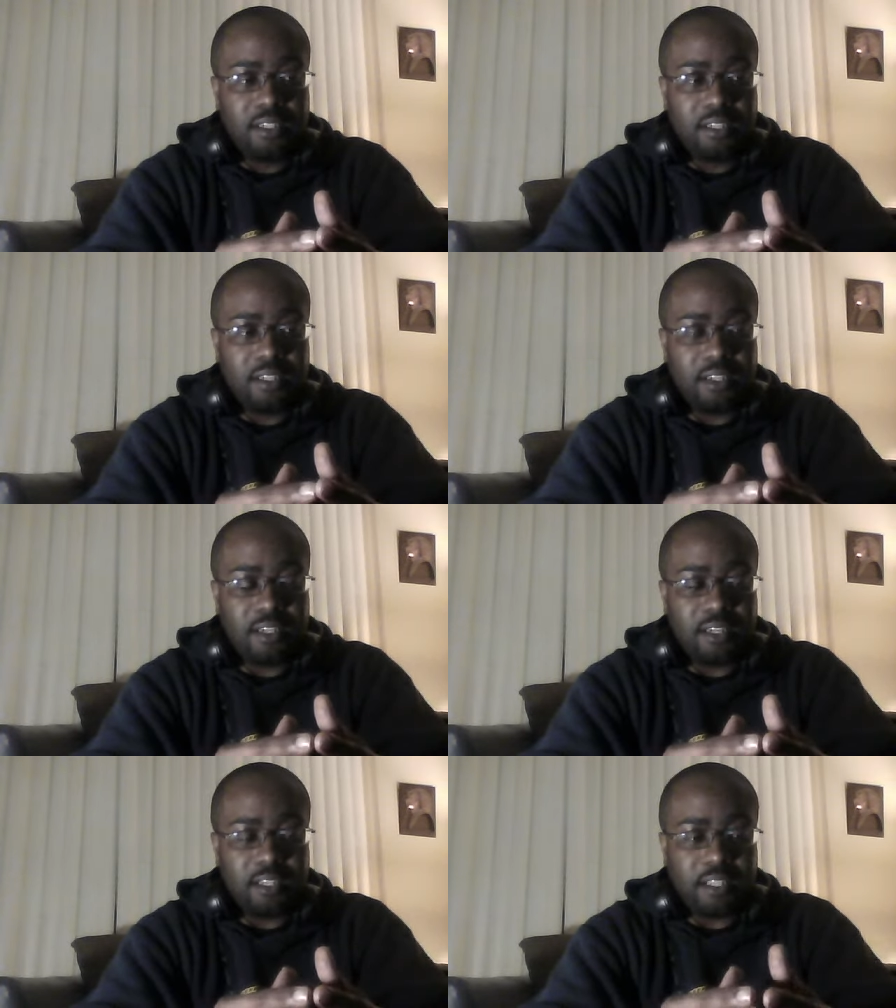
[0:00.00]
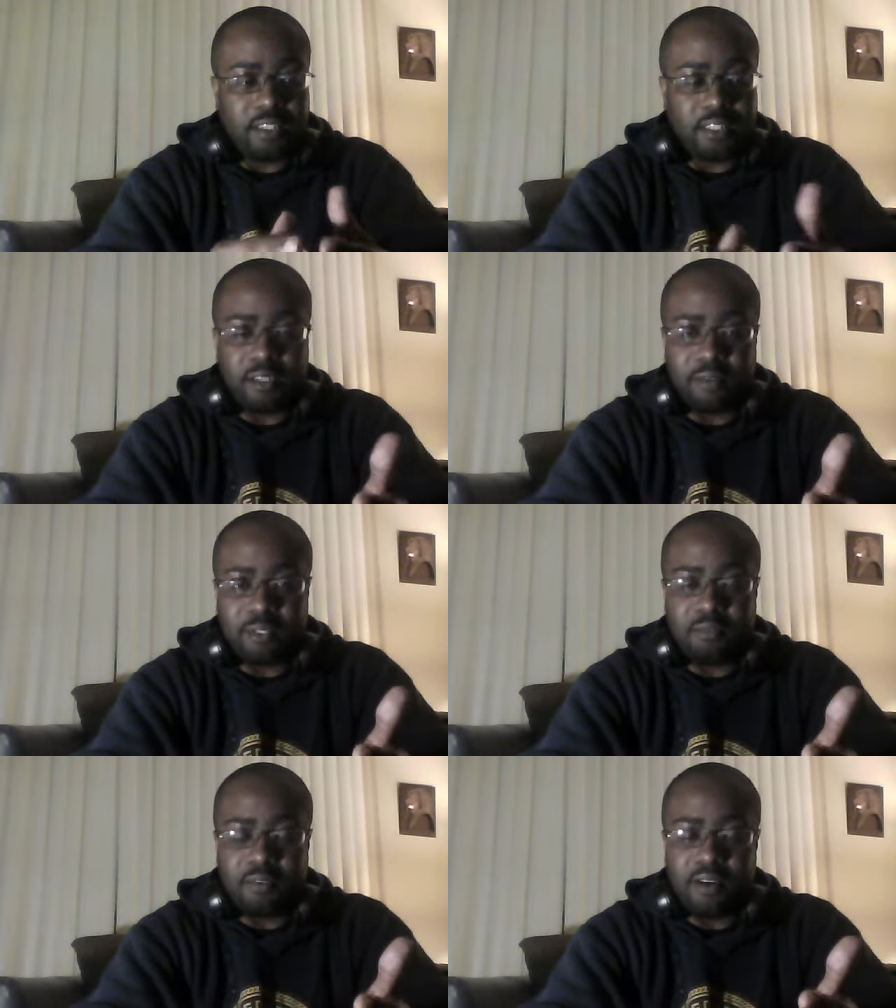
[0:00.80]
uh I, I think it was
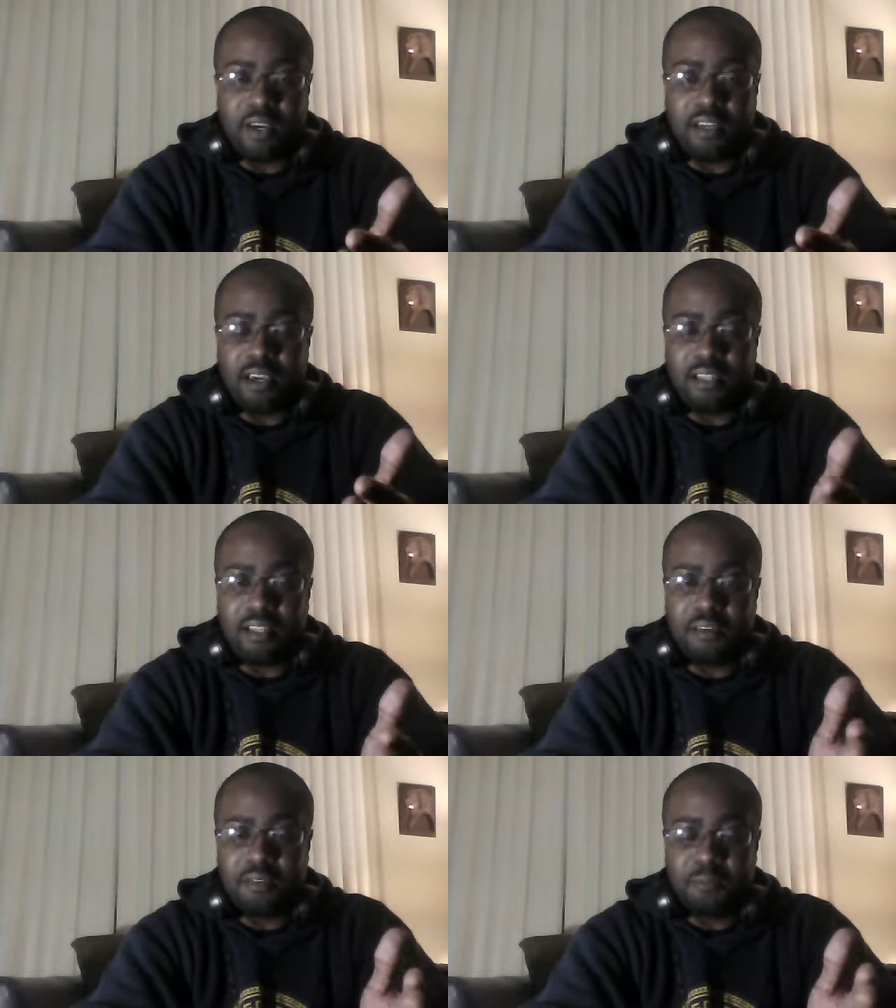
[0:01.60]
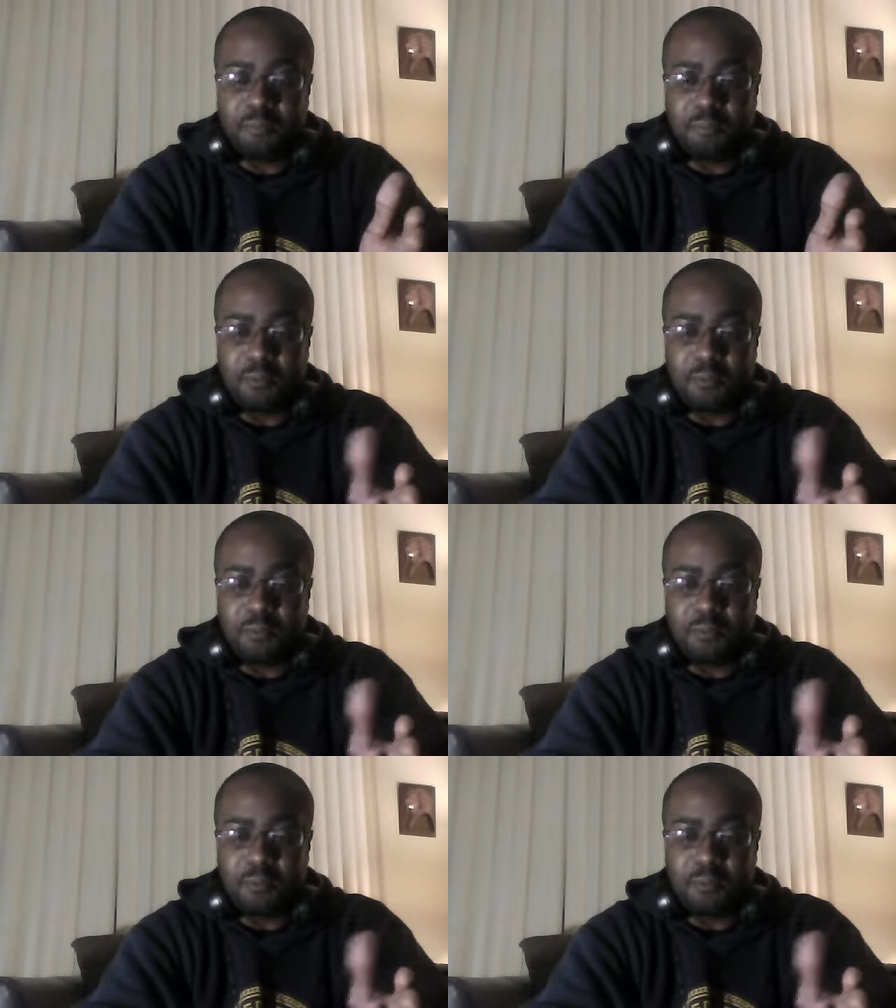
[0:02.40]
on Fahrenheit 9/11